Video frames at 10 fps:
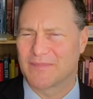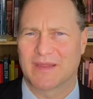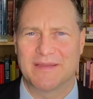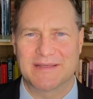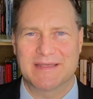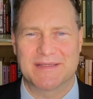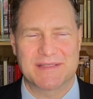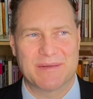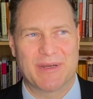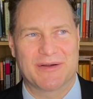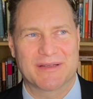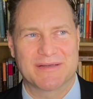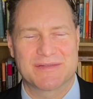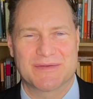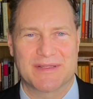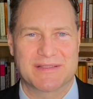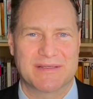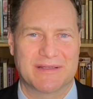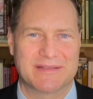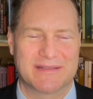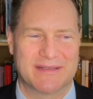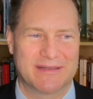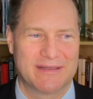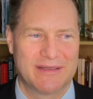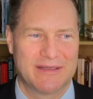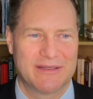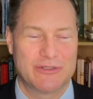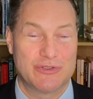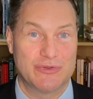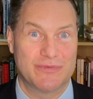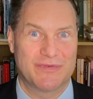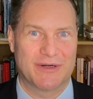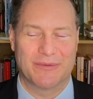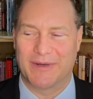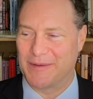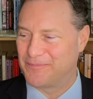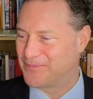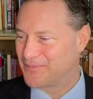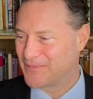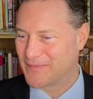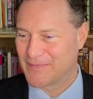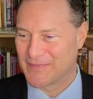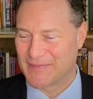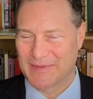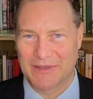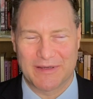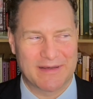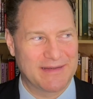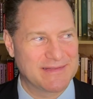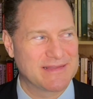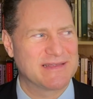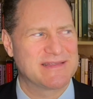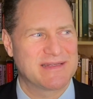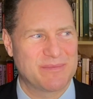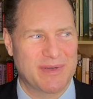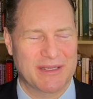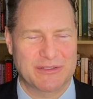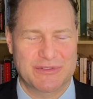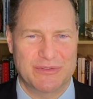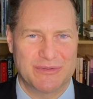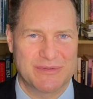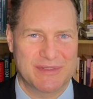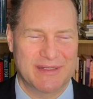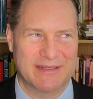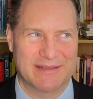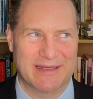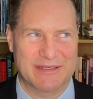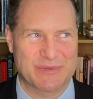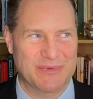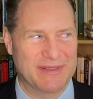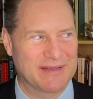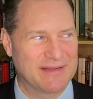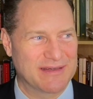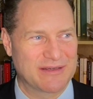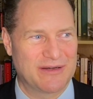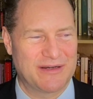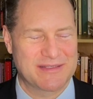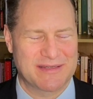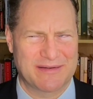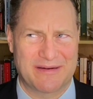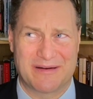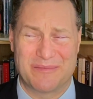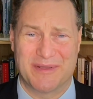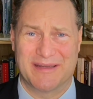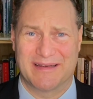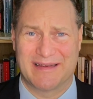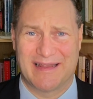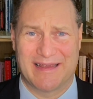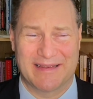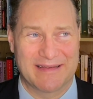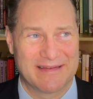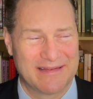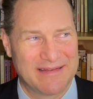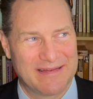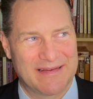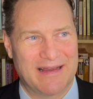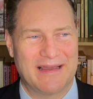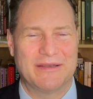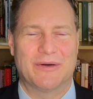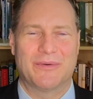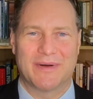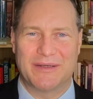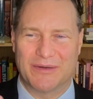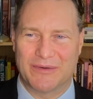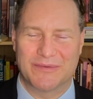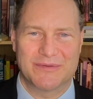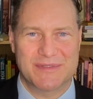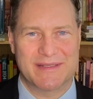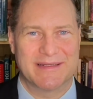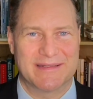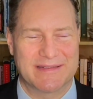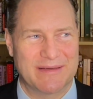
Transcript: I think Dan's in America, so that's not too far away. God, I sent a package to New Zealand last week, and that cost an arm and a leg. I know, New Zealand.